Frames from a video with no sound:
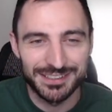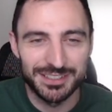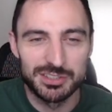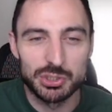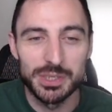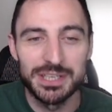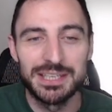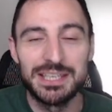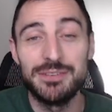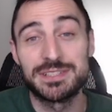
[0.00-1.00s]
Greek
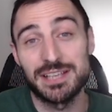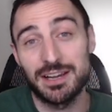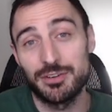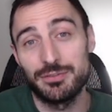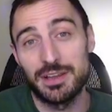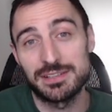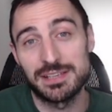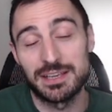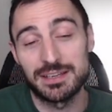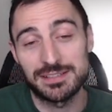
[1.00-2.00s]
gift sacrifice, I
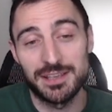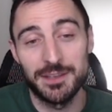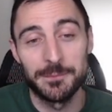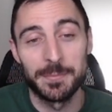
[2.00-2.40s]
gotta say.